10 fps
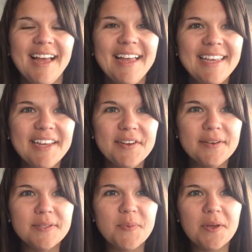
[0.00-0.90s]
Hi
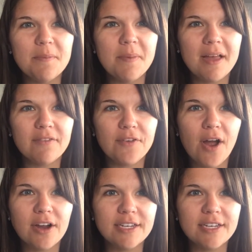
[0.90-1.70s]
kiddos, welcome back for our